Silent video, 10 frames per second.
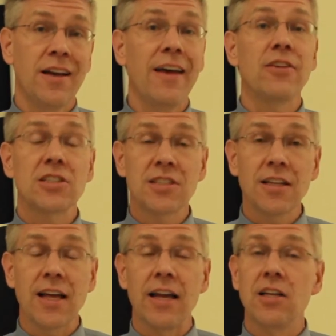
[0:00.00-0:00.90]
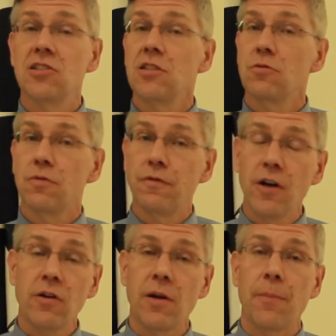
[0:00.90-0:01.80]
Having said that, it is
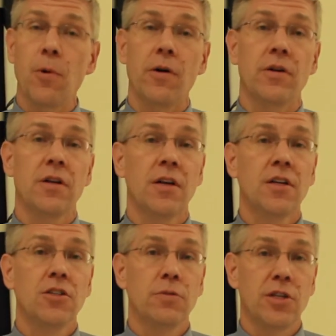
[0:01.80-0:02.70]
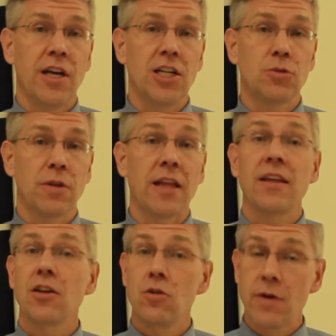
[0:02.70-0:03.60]
very important to engage with, I
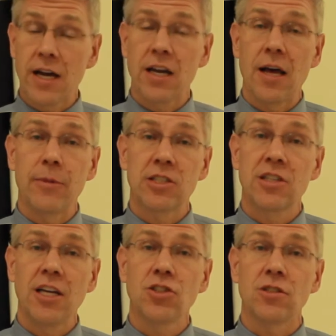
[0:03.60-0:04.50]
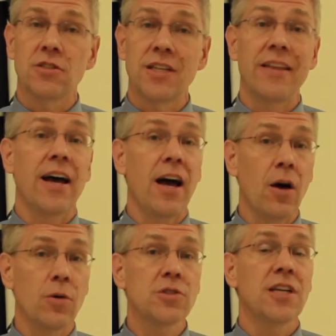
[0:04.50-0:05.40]
think, new economic sanctions. And the
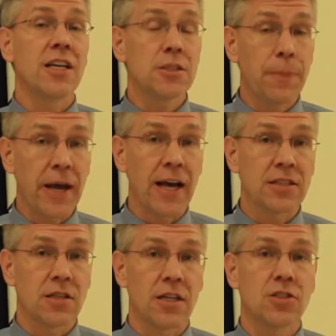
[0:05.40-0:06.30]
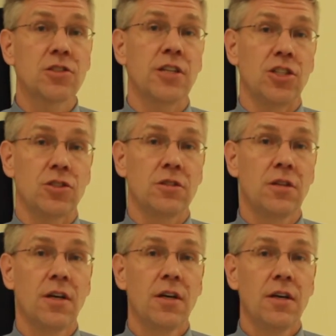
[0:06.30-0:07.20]
House has passed legislation
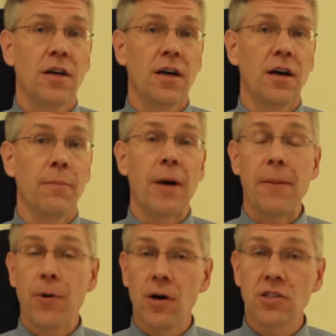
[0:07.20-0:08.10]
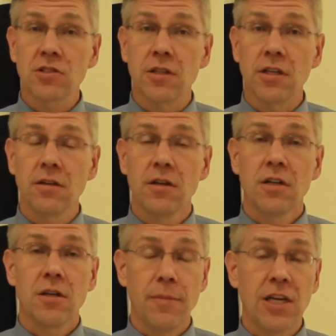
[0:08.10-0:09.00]
bipartisanly
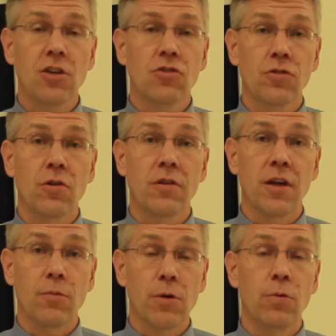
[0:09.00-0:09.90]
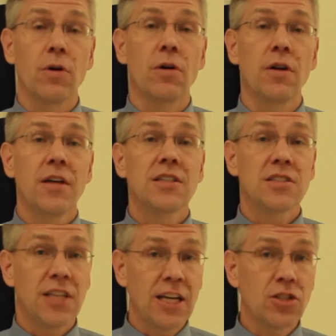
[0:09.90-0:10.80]
to making sure that we will
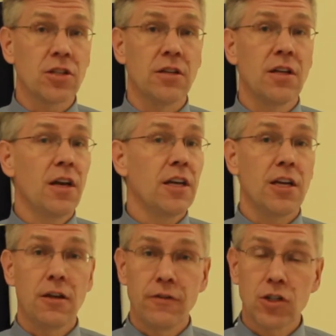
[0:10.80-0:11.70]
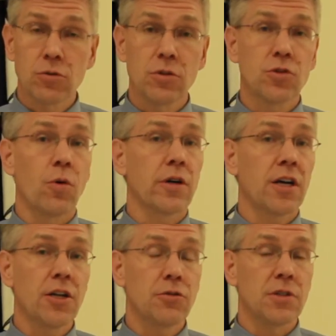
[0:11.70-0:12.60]
sanction individuals or
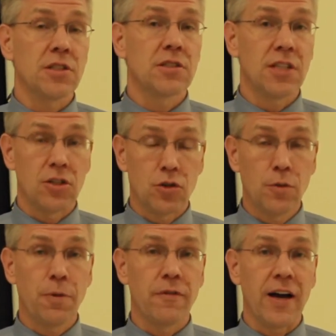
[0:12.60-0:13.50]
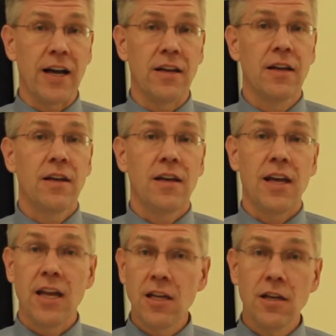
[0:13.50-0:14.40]
countries that do provide
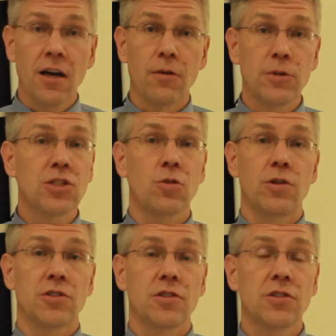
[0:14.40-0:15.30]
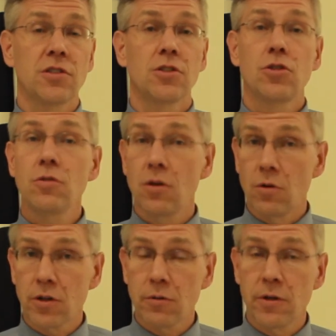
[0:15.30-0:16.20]
any resources to the
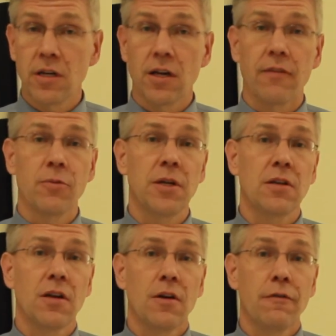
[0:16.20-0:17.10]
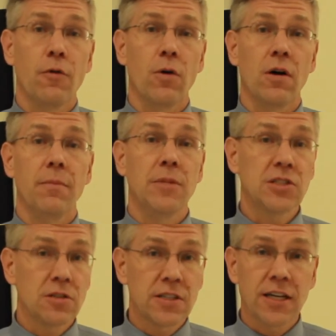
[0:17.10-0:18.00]
North Korean government for
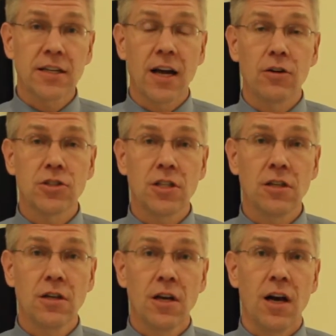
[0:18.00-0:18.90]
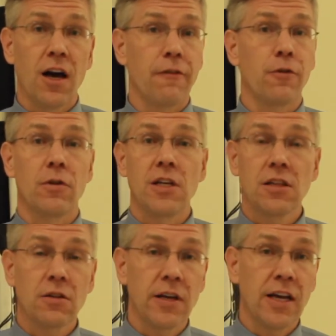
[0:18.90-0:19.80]
missile technology, for
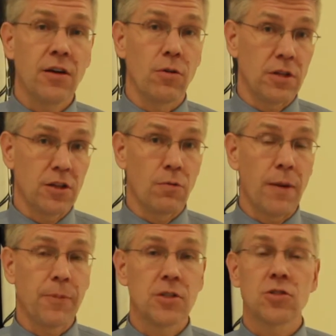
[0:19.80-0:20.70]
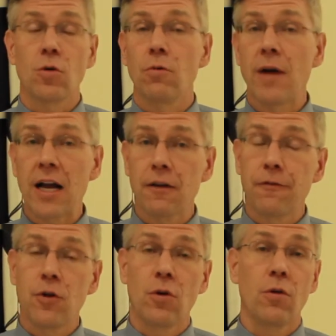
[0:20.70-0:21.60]
lethal aid or lethal weapons or rocket
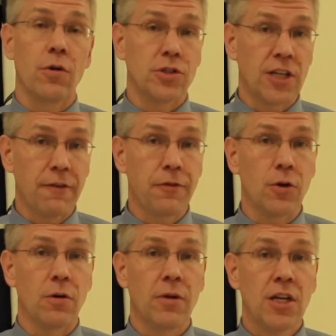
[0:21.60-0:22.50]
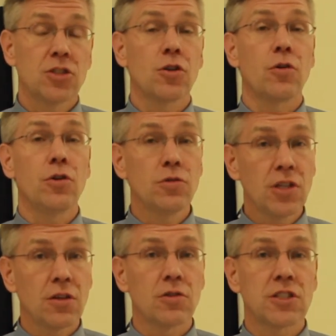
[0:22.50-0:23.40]
fuel or jet fuel. So
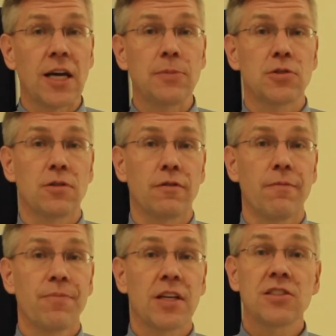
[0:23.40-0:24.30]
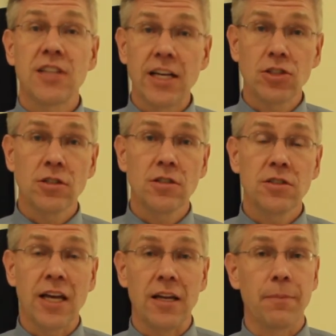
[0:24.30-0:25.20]
using those types of
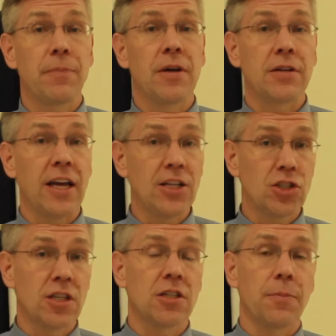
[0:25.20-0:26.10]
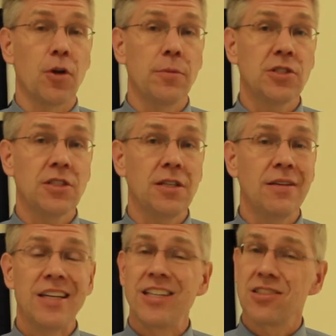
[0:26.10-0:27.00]
sanctions and engaging in diplomacy
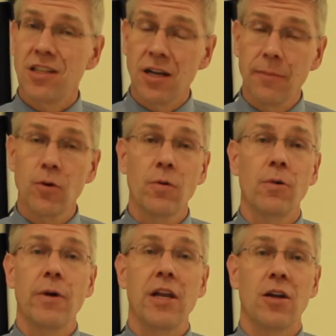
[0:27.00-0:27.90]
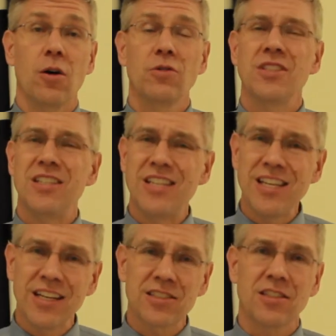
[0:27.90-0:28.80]
is the #1 way to go to
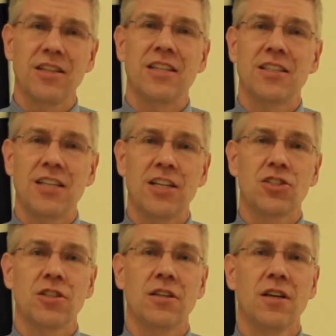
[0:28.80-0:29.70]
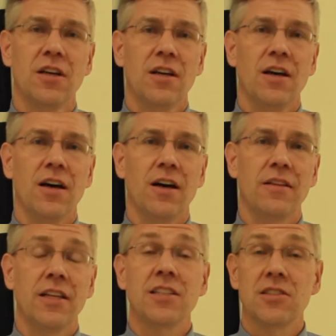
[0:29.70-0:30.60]
de-escalate the tension
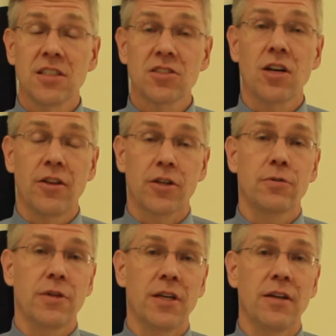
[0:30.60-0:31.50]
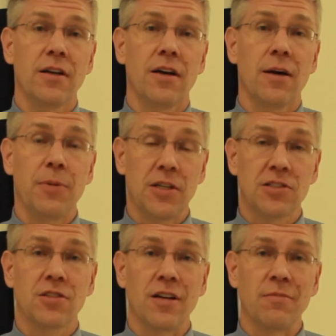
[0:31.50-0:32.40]
that exists on the Korean
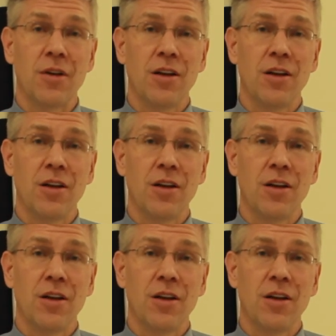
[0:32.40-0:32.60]
Peninsula.